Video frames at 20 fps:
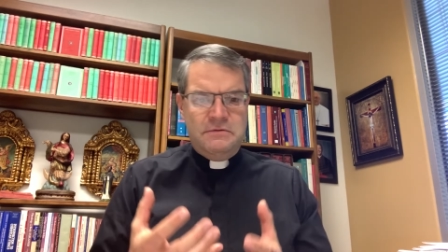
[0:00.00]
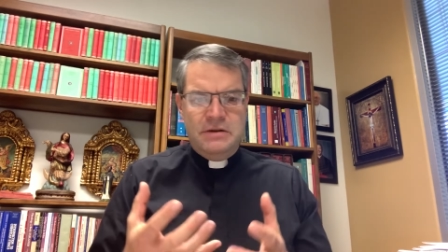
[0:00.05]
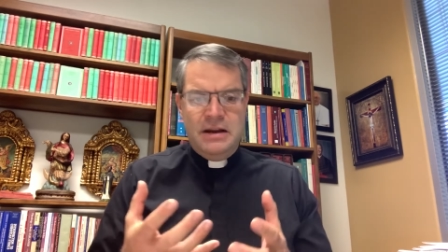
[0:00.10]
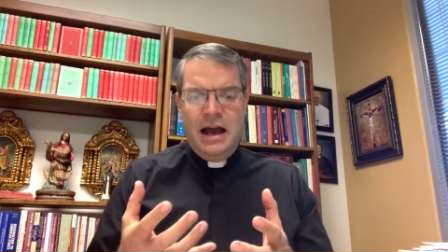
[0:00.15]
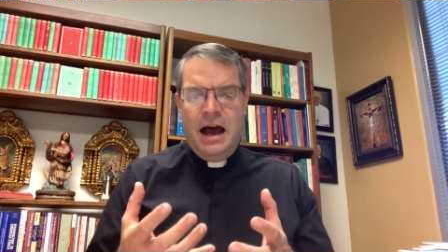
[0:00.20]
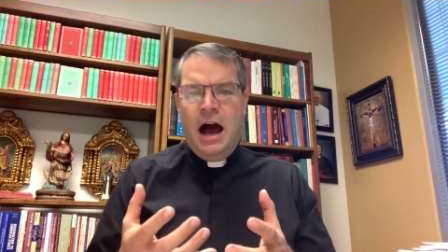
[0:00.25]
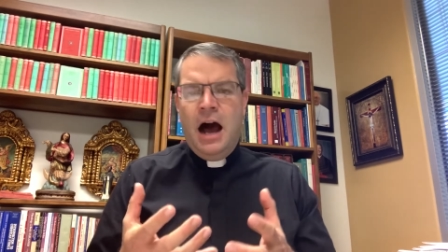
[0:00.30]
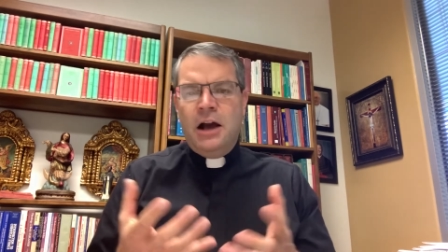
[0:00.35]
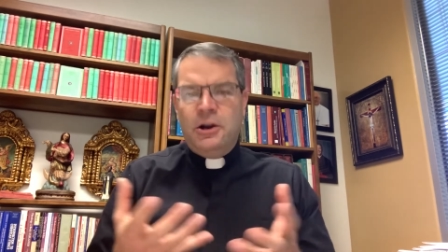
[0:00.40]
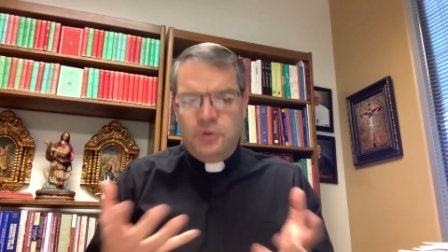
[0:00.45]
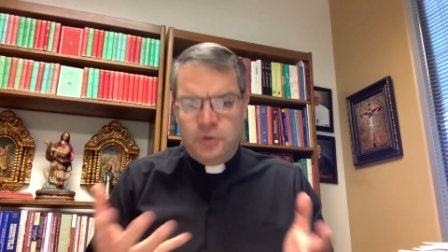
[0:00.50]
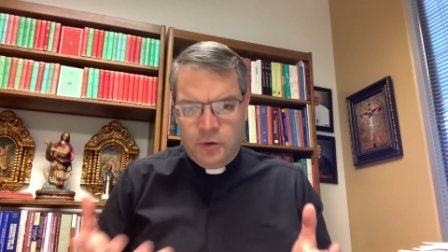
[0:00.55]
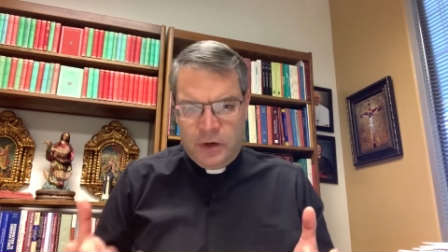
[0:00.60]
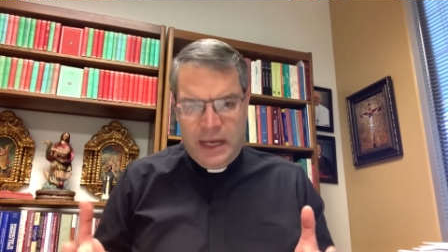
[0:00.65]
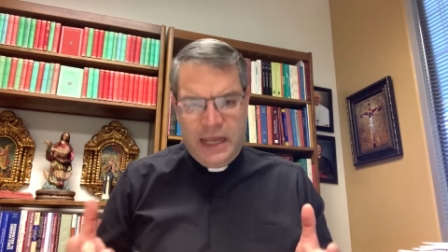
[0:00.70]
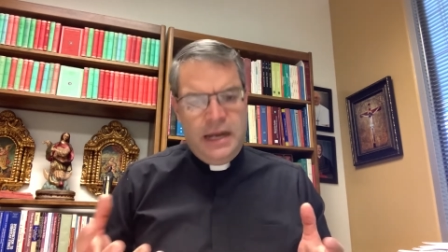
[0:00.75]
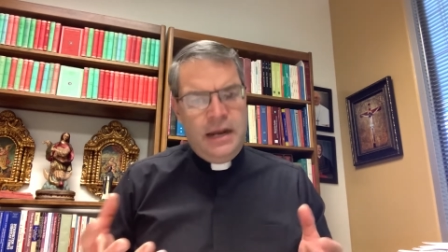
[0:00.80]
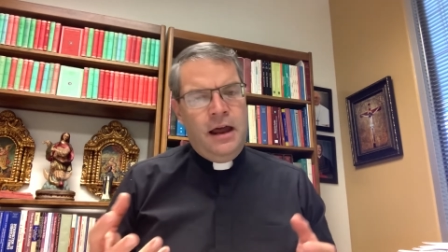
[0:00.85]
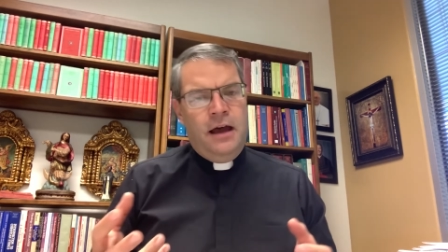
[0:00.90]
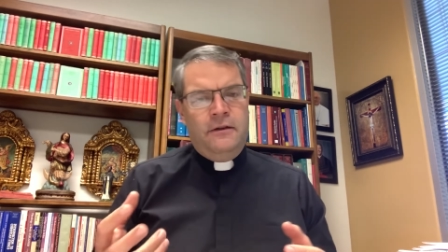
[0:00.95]
hungry
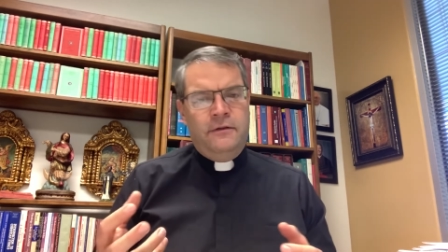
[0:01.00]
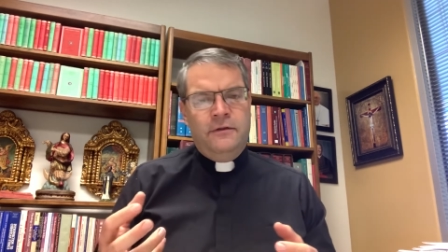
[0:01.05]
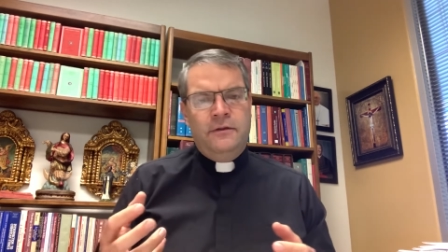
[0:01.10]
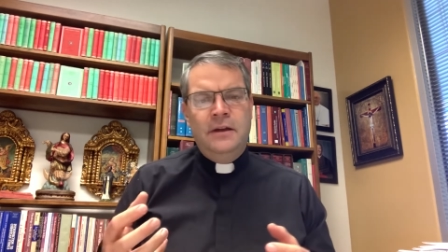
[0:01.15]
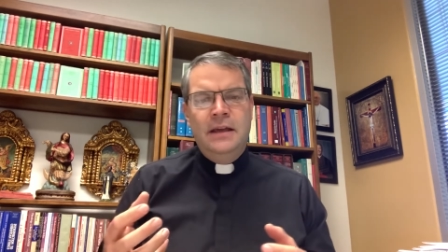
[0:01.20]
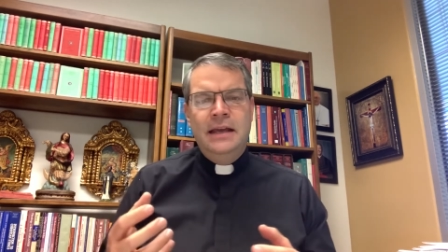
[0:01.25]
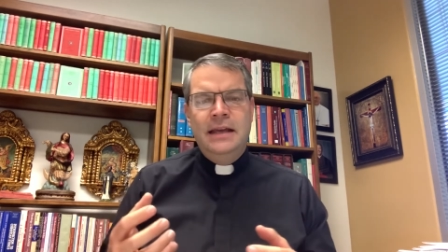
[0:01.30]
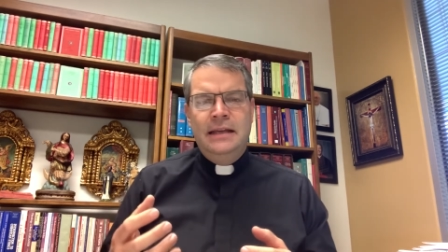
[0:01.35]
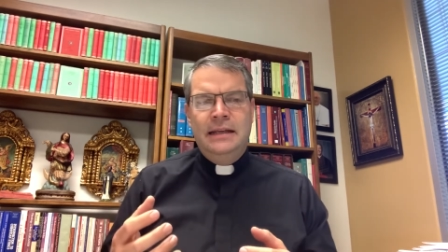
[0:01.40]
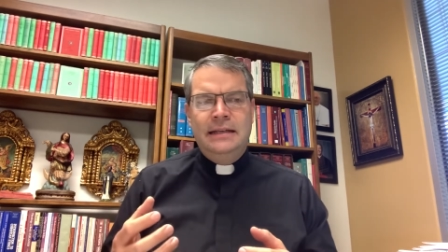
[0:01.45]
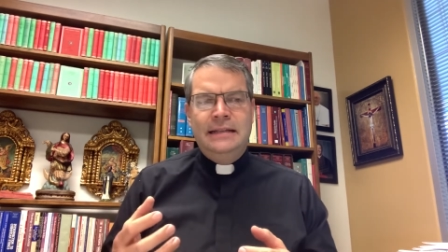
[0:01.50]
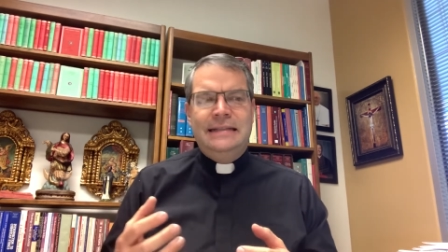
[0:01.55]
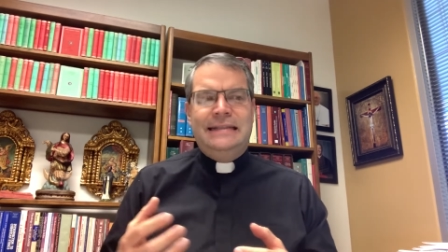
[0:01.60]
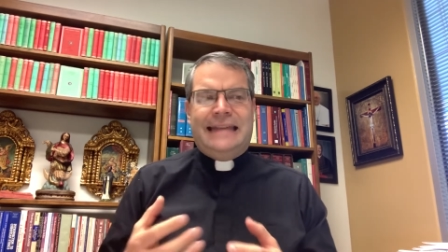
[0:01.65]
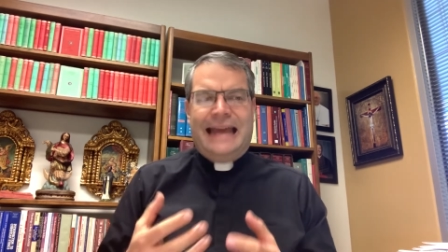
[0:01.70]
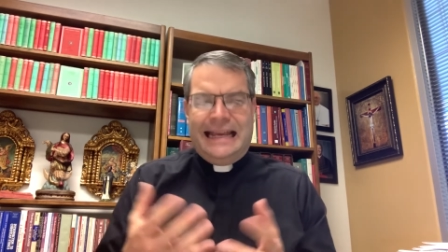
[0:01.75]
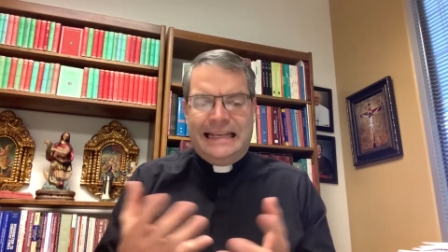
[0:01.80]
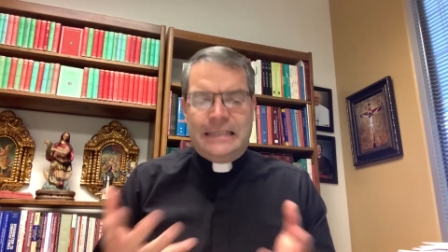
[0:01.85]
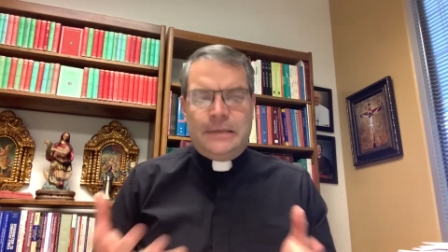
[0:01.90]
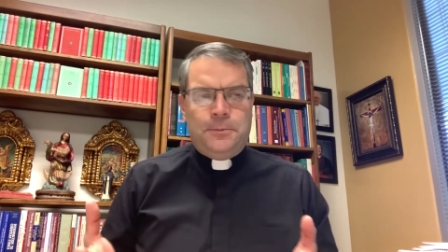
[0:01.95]
enough,
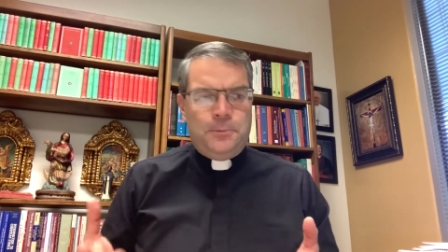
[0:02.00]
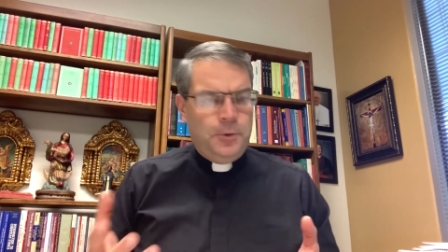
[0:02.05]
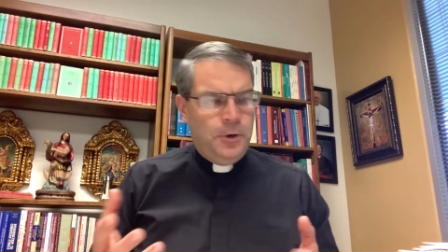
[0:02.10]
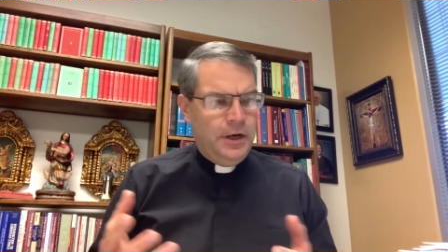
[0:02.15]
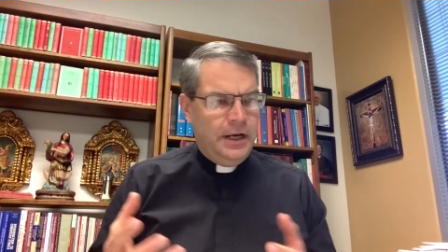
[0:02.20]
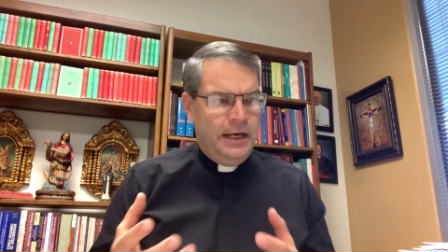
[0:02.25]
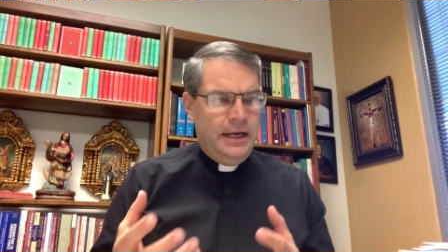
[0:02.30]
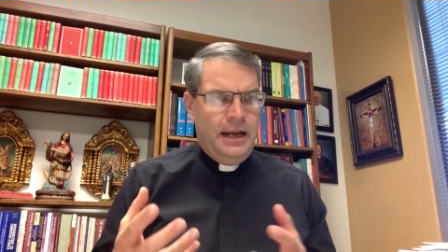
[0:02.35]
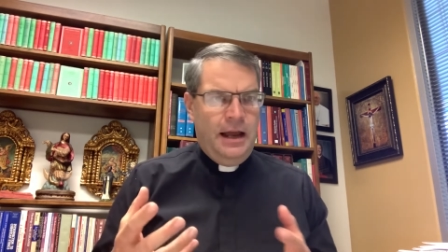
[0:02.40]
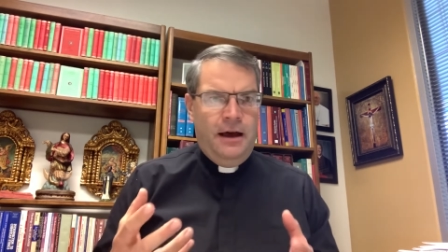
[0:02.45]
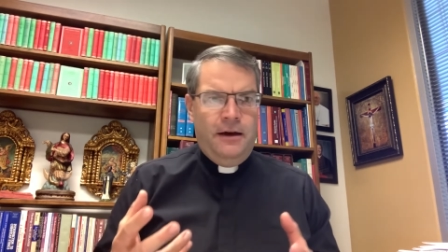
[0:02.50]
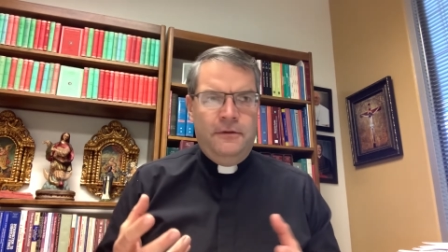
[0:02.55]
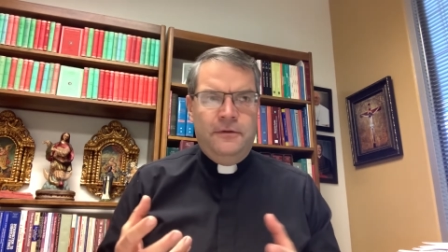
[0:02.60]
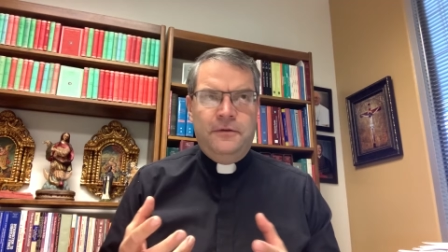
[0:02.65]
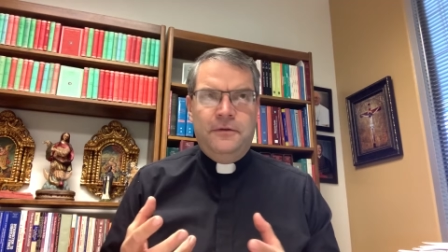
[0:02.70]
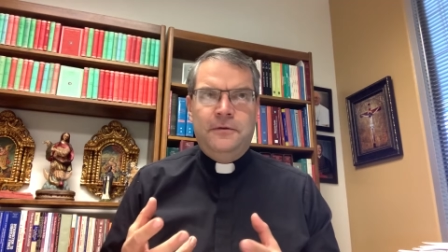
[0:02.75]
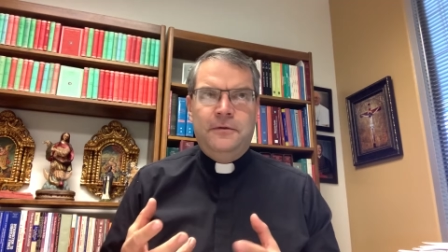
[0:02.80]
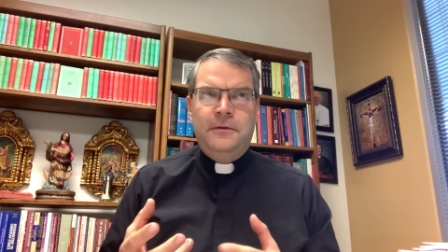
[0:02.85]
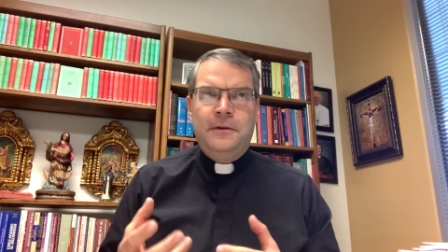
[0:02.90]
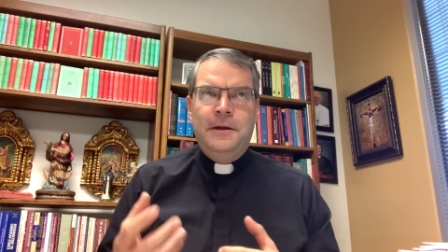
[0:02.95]
desperate enough,